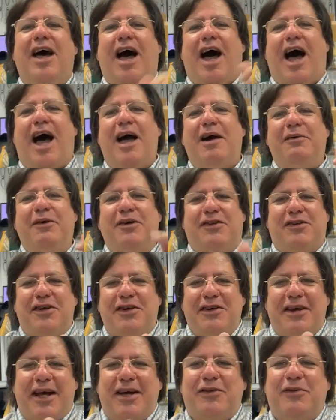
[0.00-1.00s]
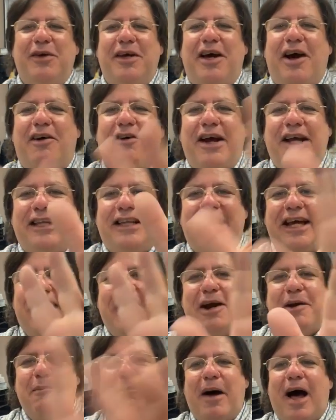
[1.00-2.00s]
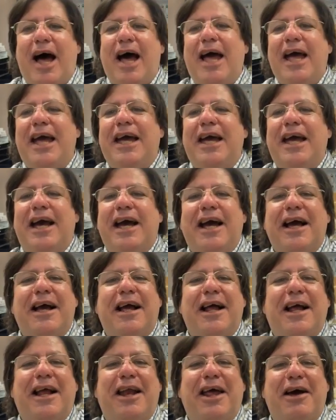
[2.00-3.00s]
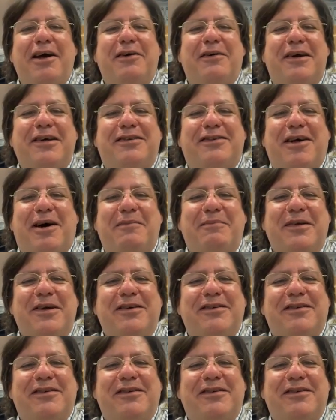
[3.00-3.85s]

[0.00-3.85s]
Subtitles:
I will see you next week. All right, take care. Bye. How do I stop this?